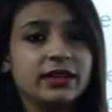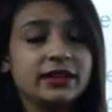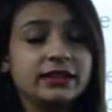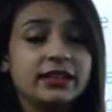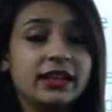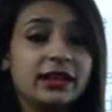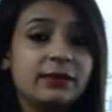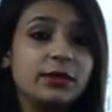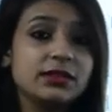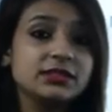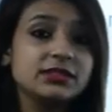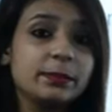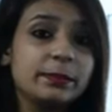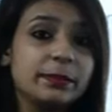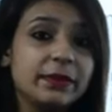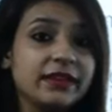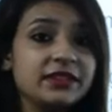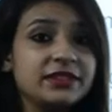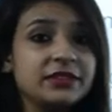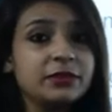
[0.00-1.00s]
There was a
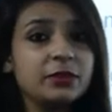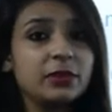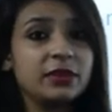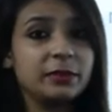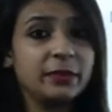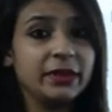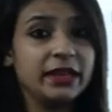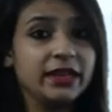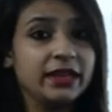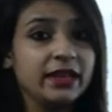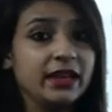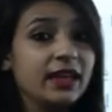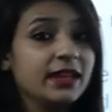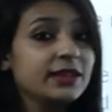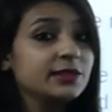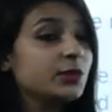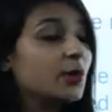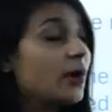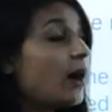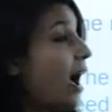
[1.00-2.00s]
pressure on me.
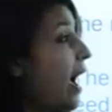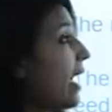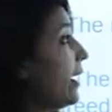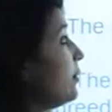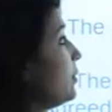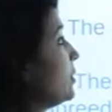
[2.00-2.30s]
So I